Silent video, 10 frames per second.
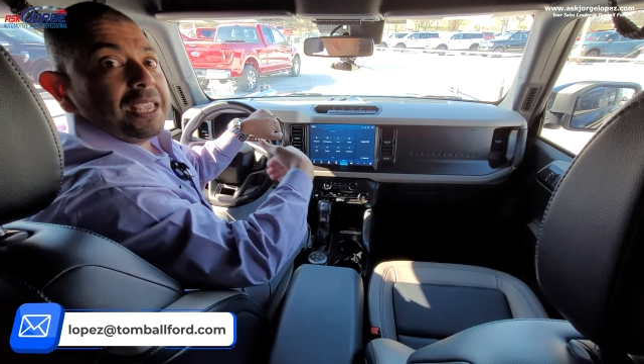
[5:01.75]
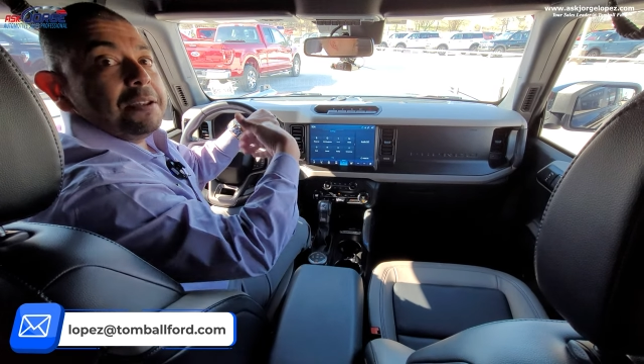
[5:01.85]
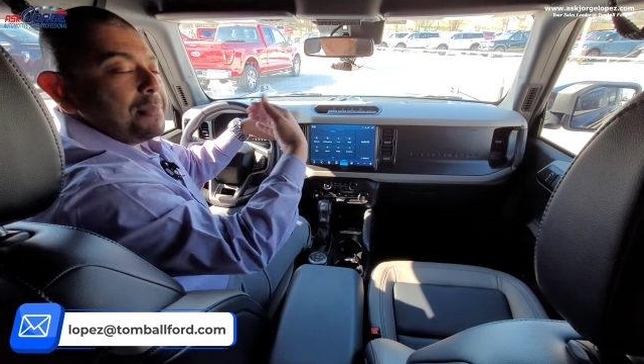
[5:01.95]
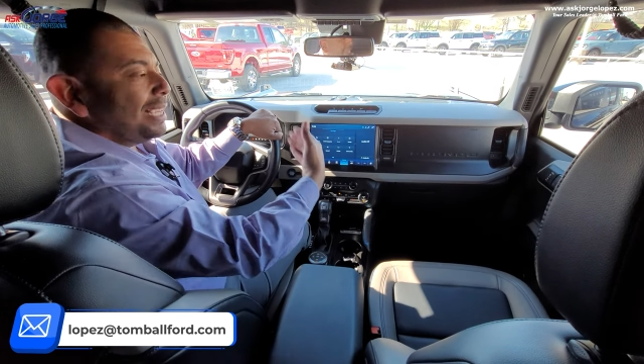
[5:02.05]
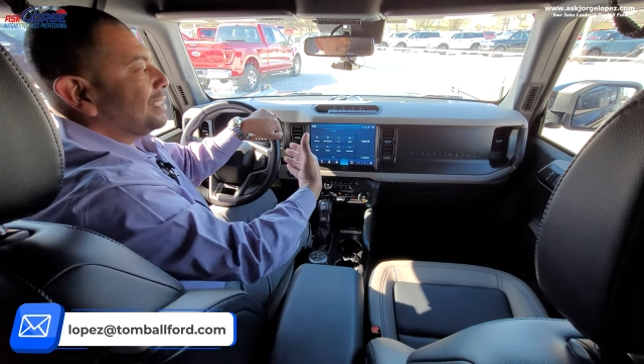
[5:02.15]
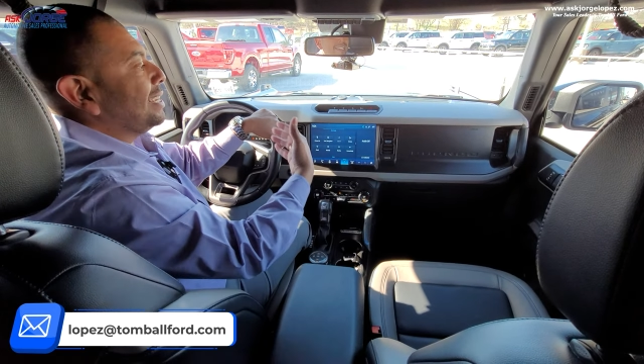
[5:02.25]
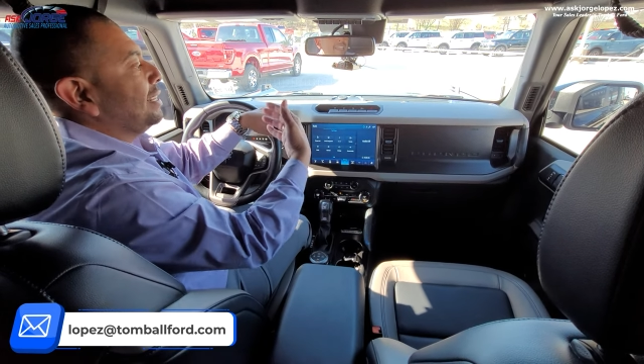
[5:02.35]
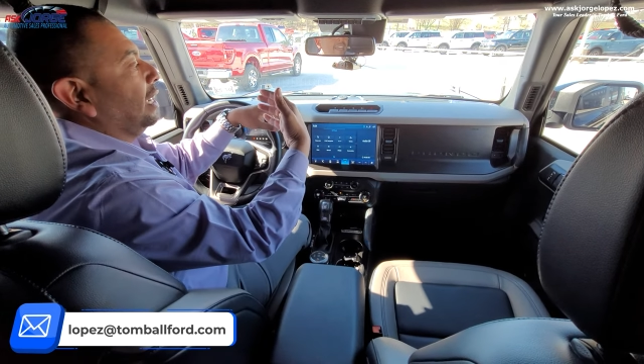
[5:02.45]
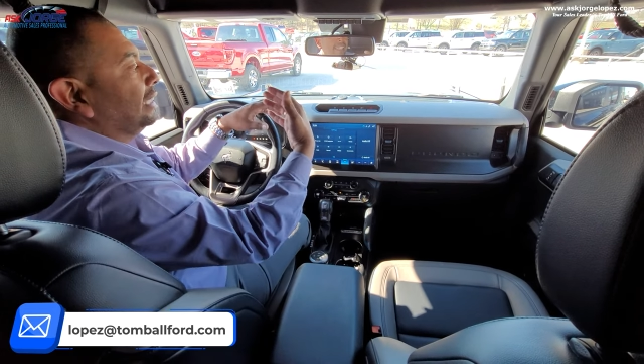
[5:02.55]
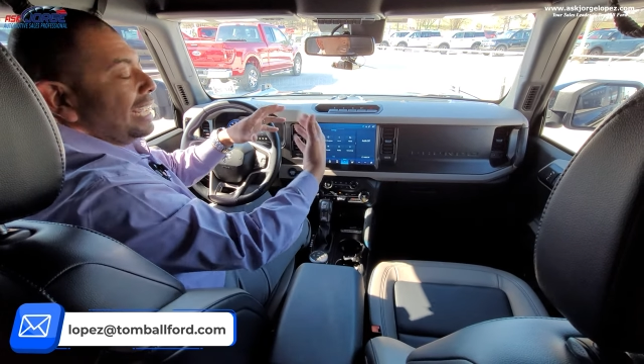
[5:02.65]
it makes it
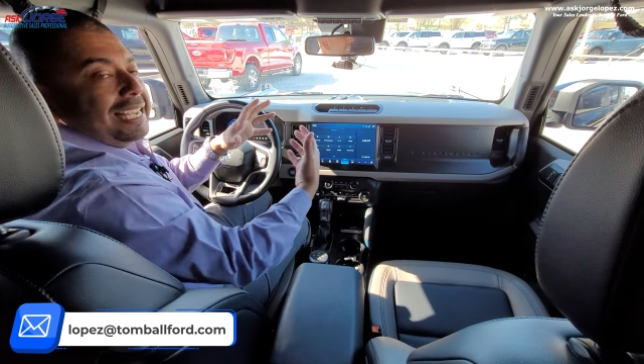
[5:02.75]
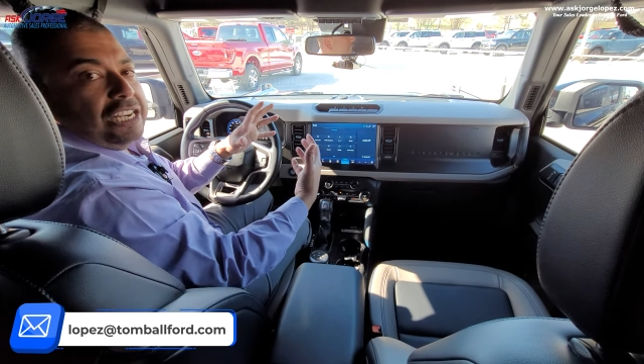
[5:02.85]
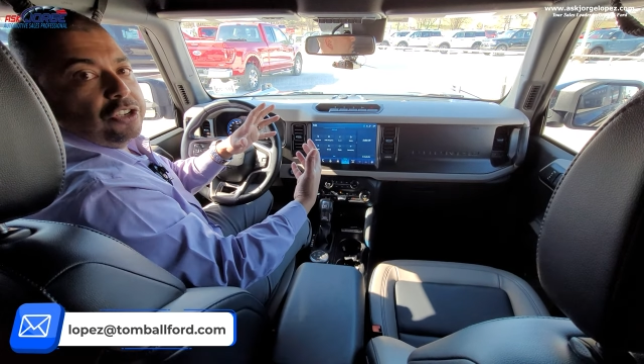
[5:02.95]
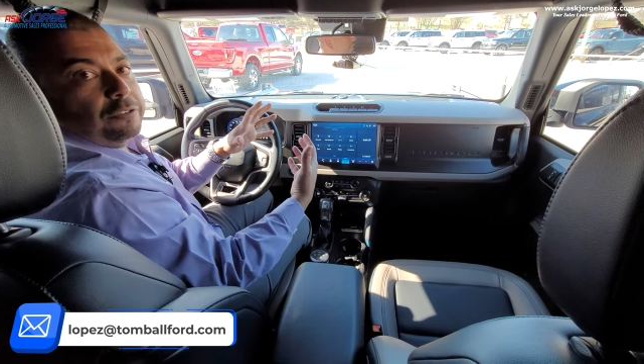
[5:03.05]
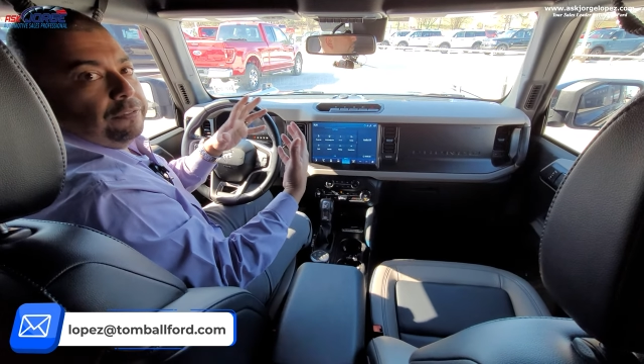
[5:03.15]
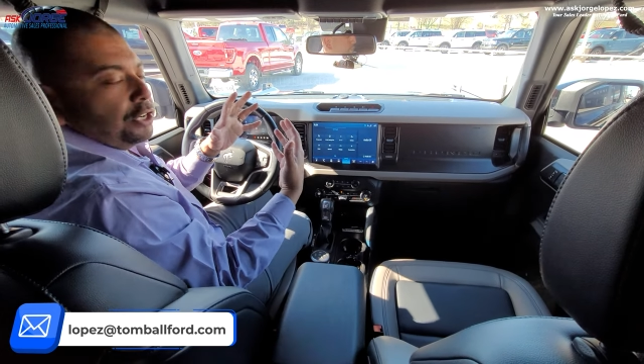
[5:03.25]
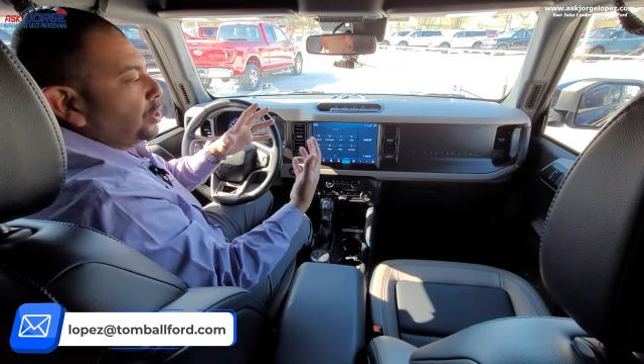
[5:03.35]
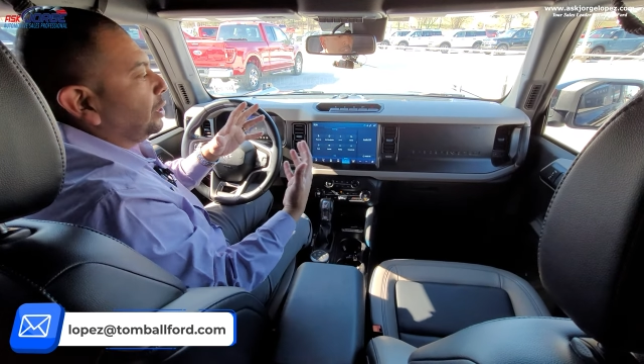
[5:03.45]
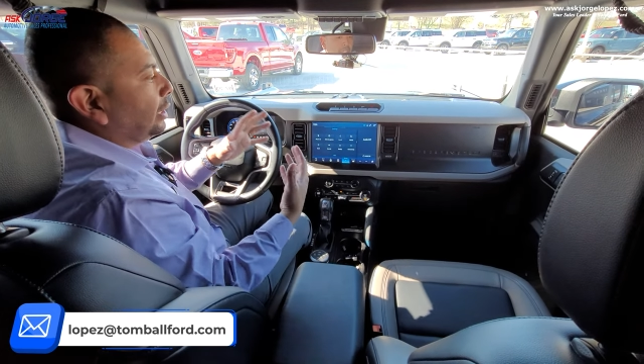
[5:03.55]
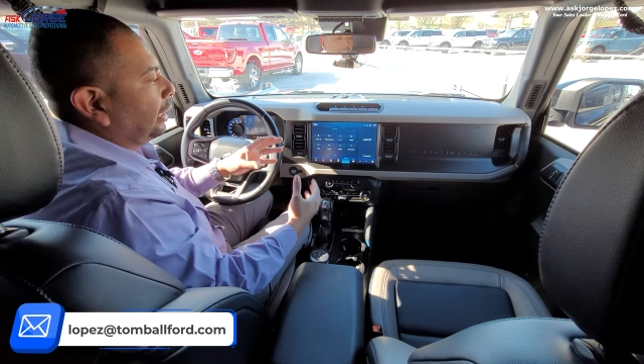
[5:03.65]
a lot easier for
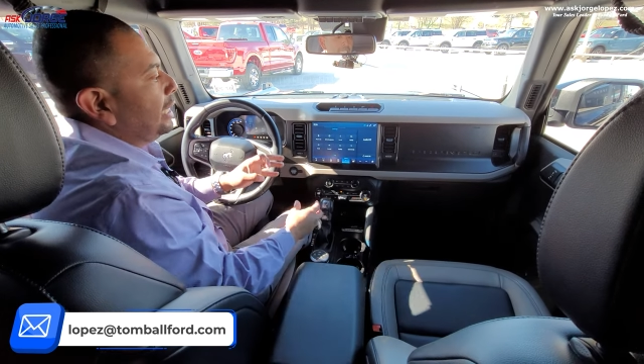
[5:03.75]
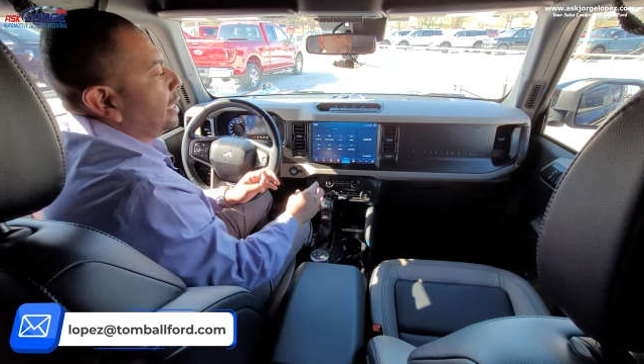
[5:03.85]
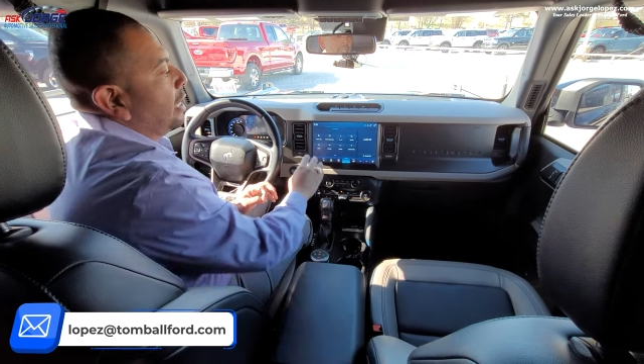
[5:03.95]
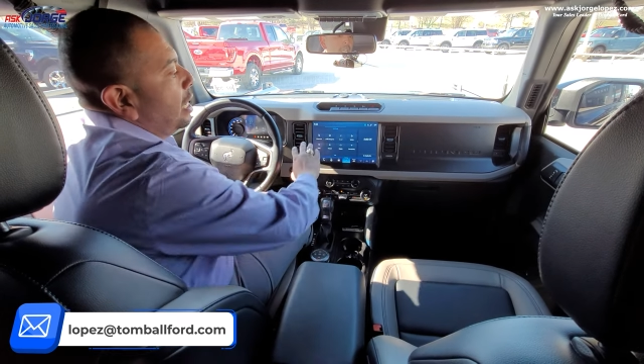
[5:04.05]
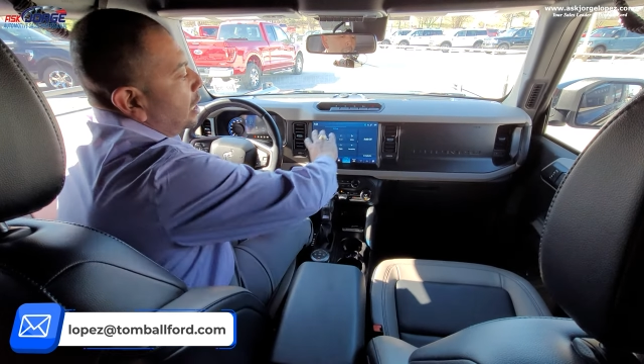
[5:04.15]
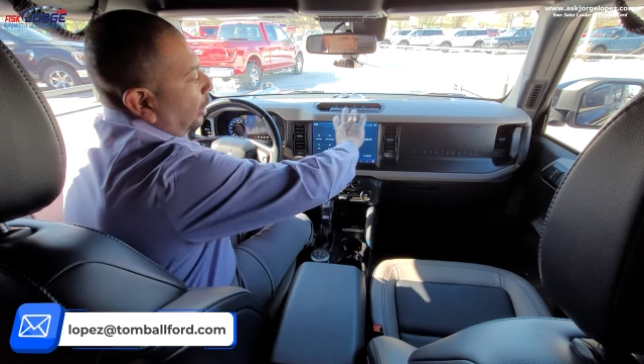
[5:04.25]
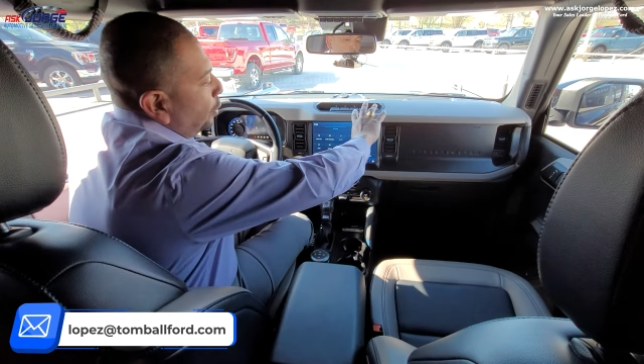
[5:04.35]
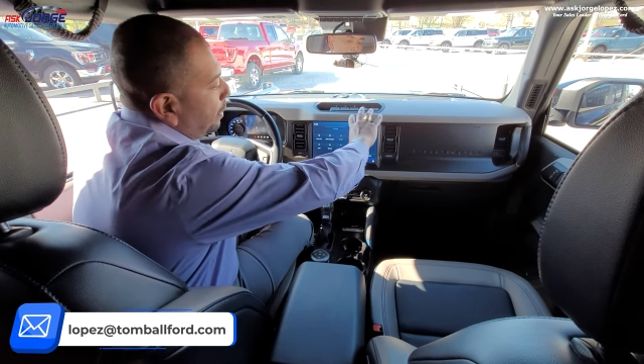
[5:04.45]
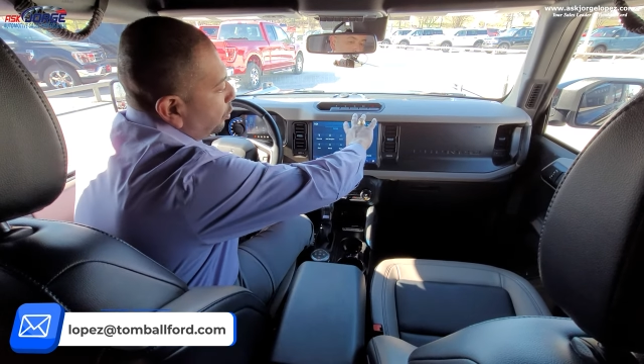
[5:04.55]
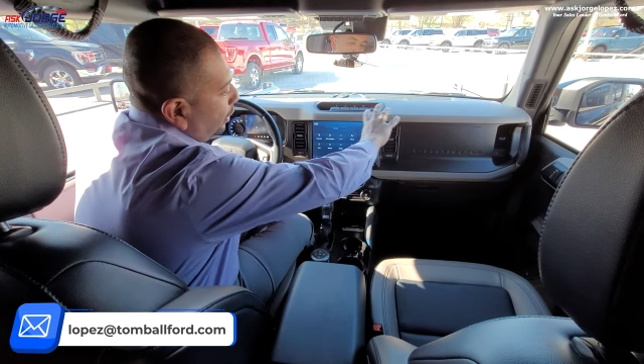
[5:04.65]
you to clean.
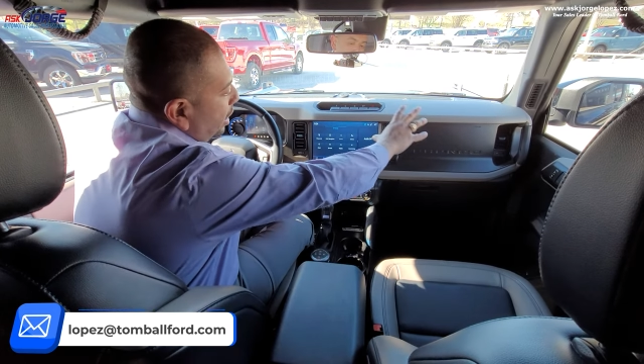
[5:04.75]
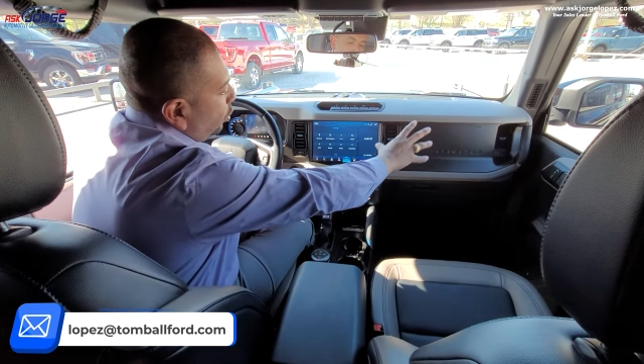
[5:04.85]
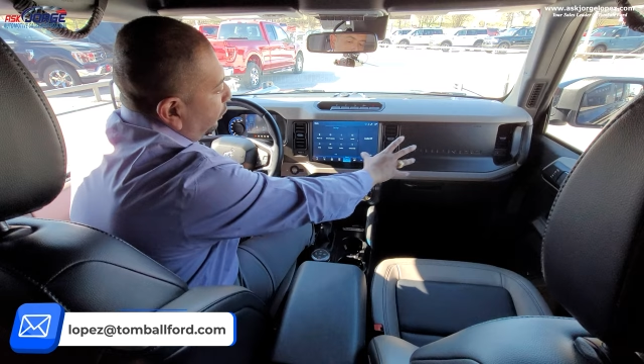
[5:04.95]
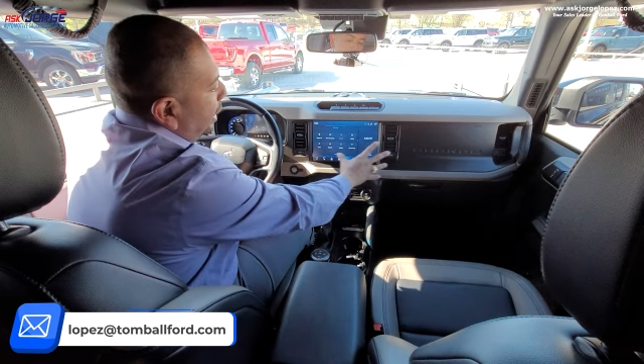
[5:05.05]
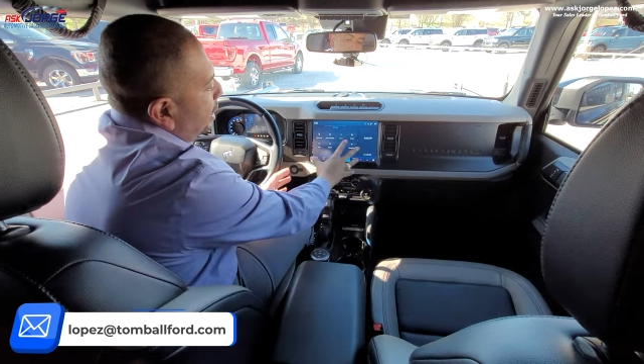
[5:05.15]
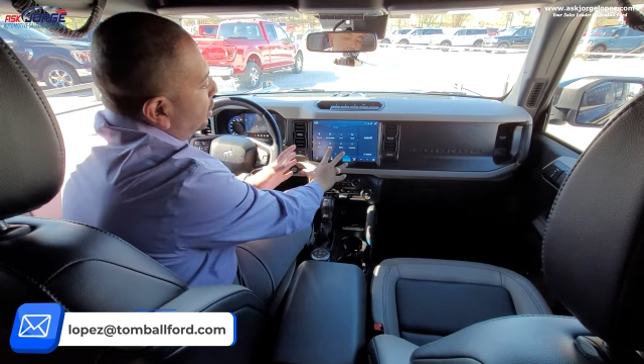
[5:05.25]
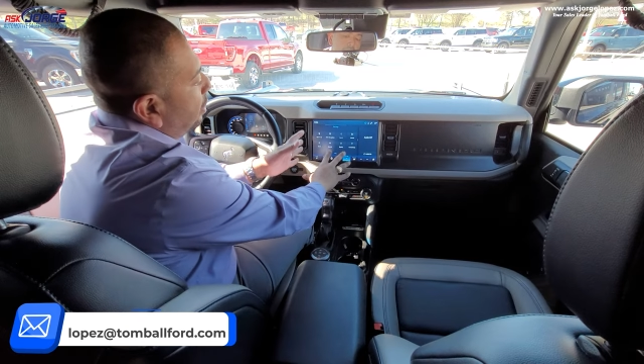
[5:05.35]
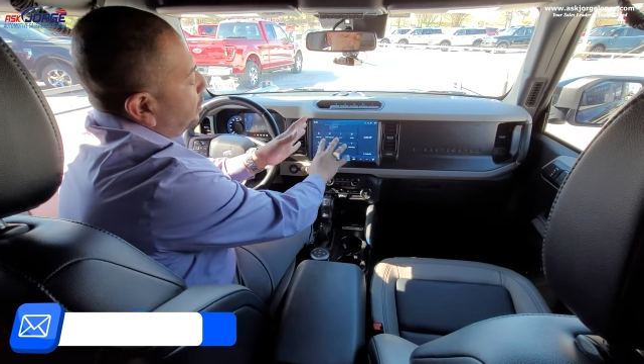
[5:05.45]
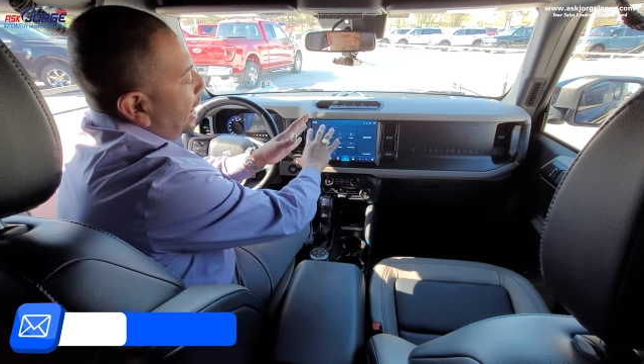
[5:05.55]
Looping around over here, you